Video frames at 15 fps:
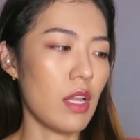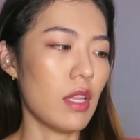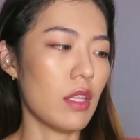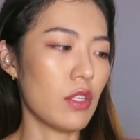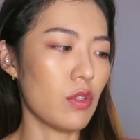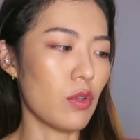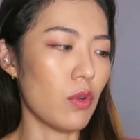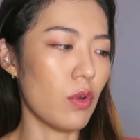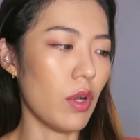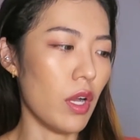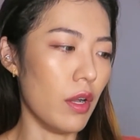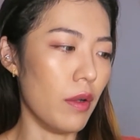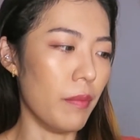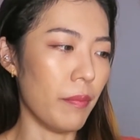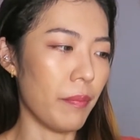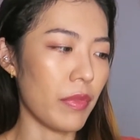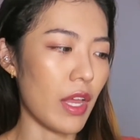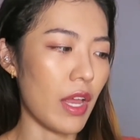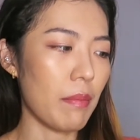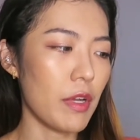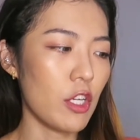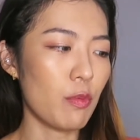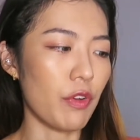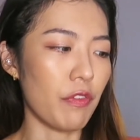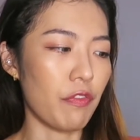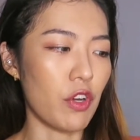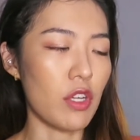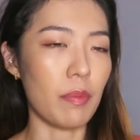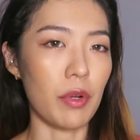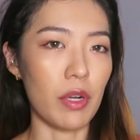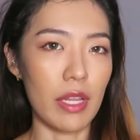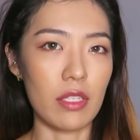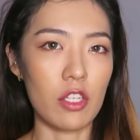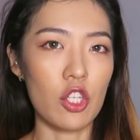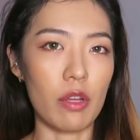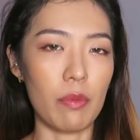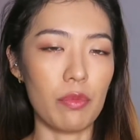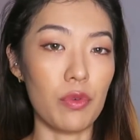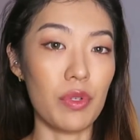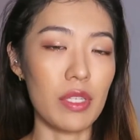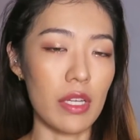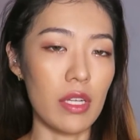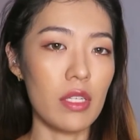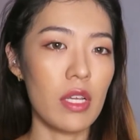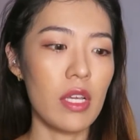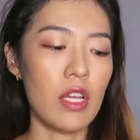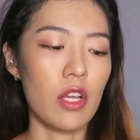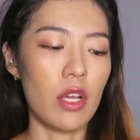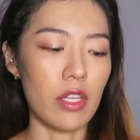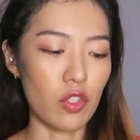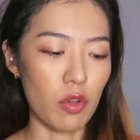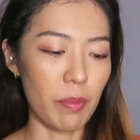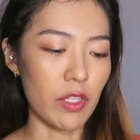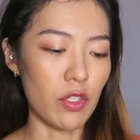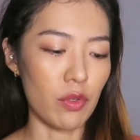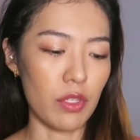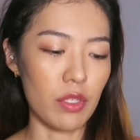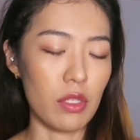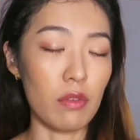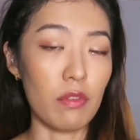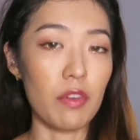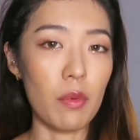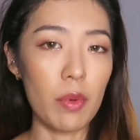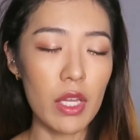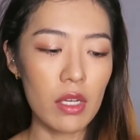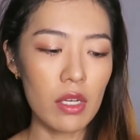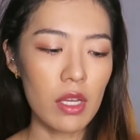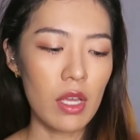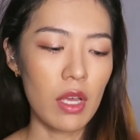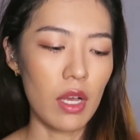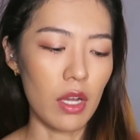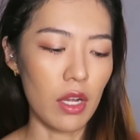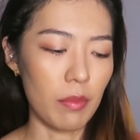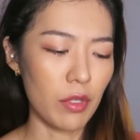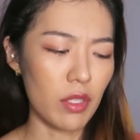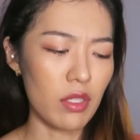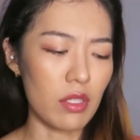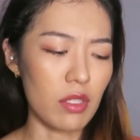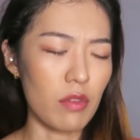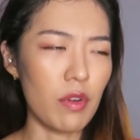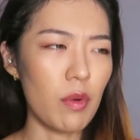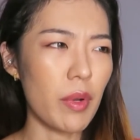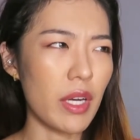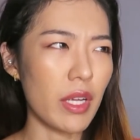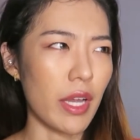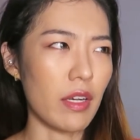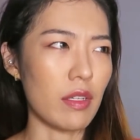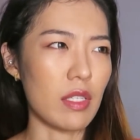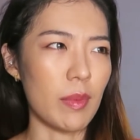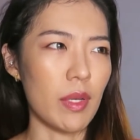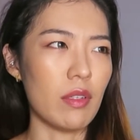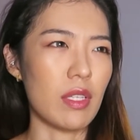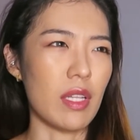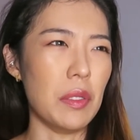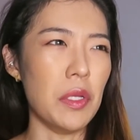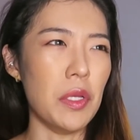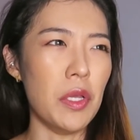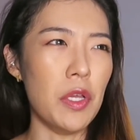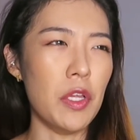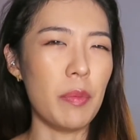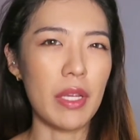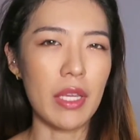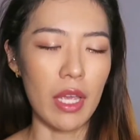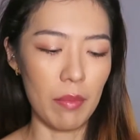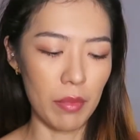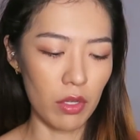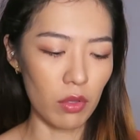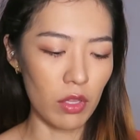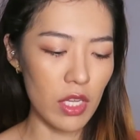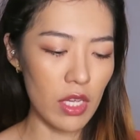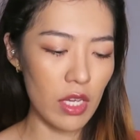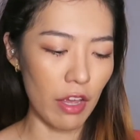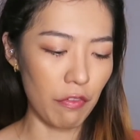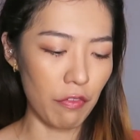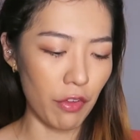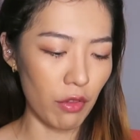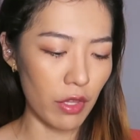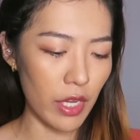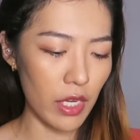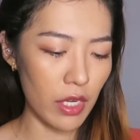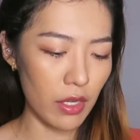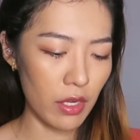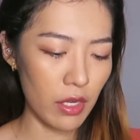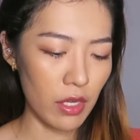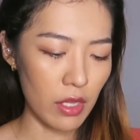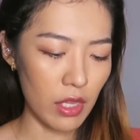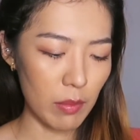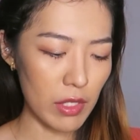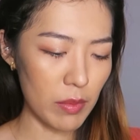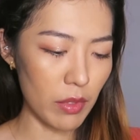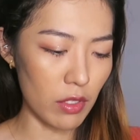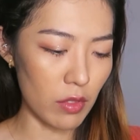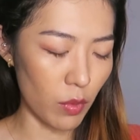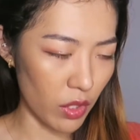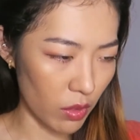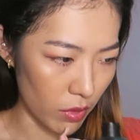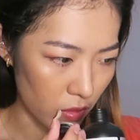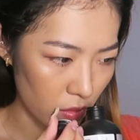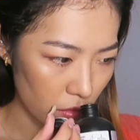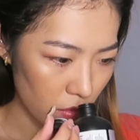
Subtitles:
So I much prefer the pearlescent shampoo scent as compared to the silver one, because the silver one kind of smells a little bit chemically, I feel like. Let me smell the smoky one.